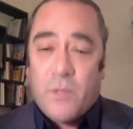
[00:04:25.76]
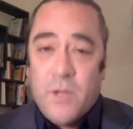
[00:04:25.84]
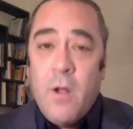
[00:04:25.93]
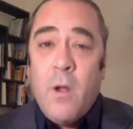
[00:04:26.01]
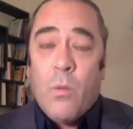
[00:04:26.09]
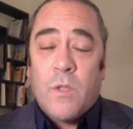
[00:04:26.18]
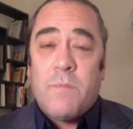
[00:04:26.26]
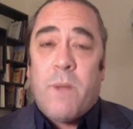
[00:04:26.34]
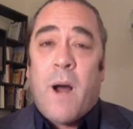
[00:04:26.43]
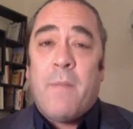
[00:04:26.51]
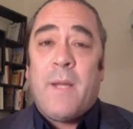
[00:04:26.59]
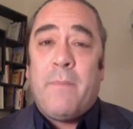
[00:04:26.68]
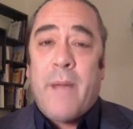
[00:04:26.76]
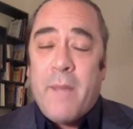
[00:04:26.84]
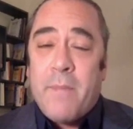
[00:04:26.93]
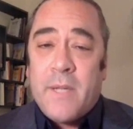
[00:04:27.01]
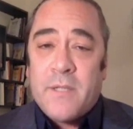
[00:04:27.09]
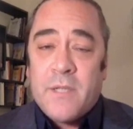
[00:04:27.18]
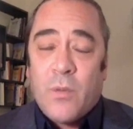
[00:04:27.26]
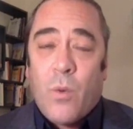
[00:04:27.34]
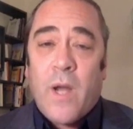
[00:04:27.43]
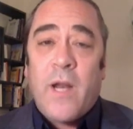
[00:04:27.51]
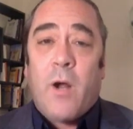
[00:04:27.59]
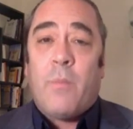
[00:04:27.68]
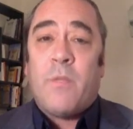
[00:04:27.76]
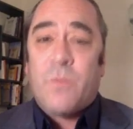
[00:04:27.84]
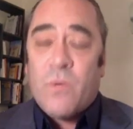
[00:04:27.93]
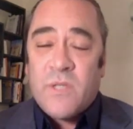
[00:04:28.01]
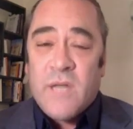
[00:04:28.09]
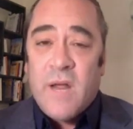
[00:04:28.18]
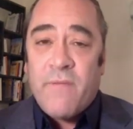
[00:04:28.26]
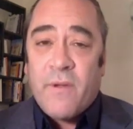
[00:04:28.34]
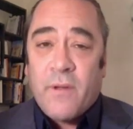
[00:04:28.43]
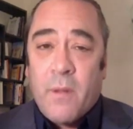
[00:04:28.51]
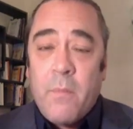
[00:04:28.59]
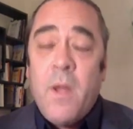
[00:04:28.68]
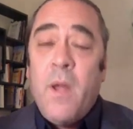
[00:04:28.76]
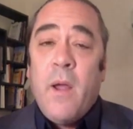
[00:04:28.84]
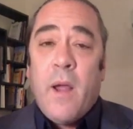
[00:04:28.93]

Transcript: was bombing babies and the White Helmets were saving them,